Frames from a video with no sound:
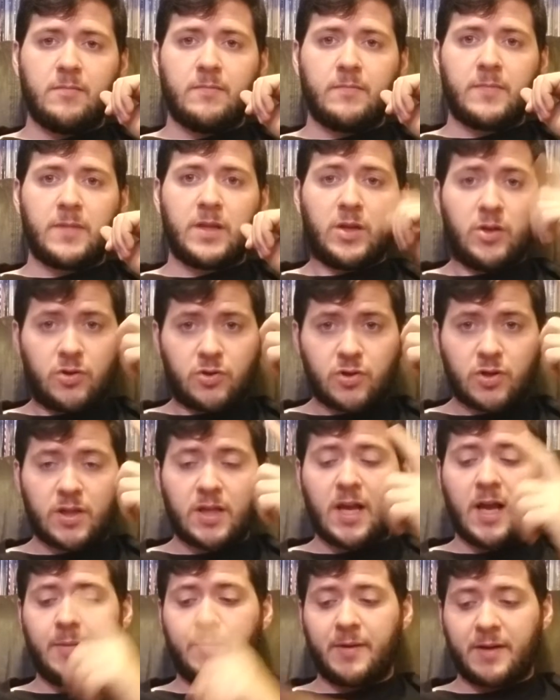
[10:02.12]

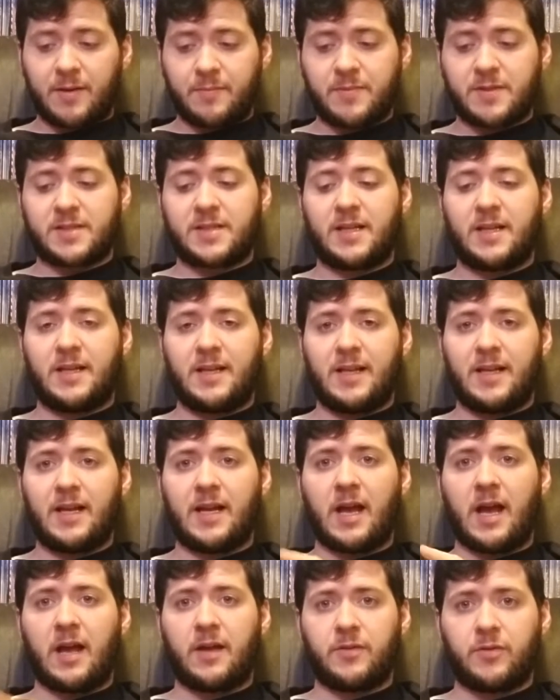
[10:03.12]
Usually I pick up the CD
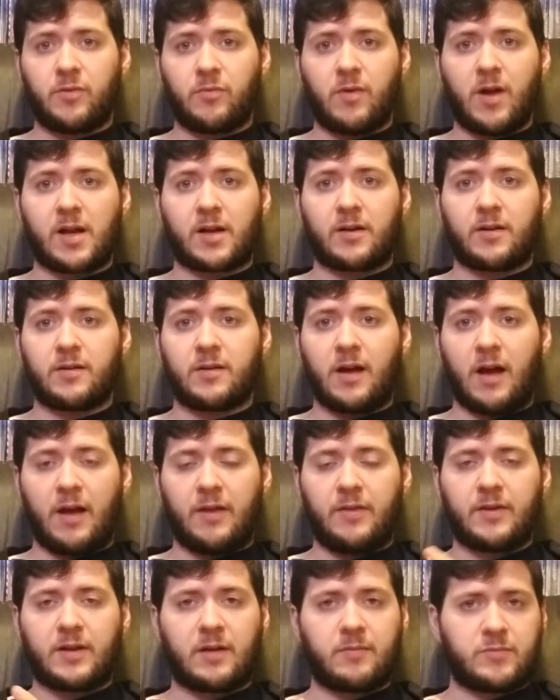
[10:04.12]
and the record. I
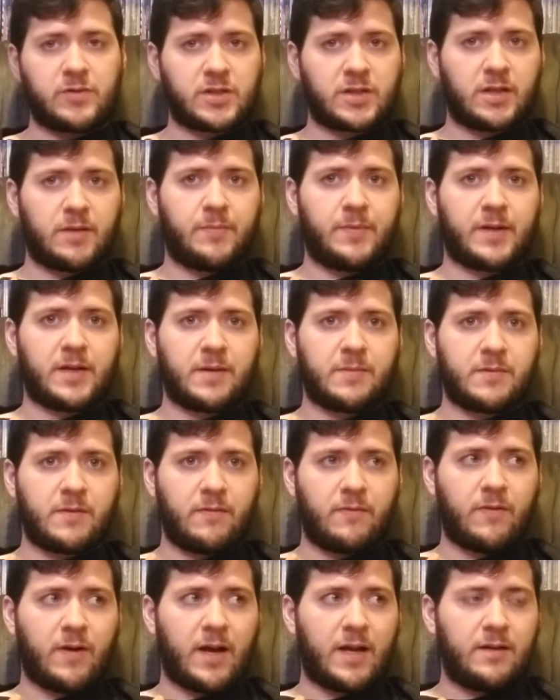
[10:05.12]
think I'm just going to pick up the
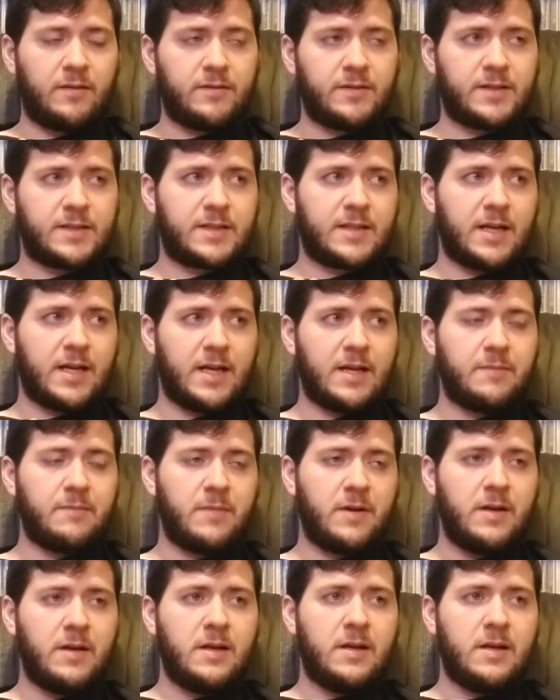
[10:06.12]
vinyl this time.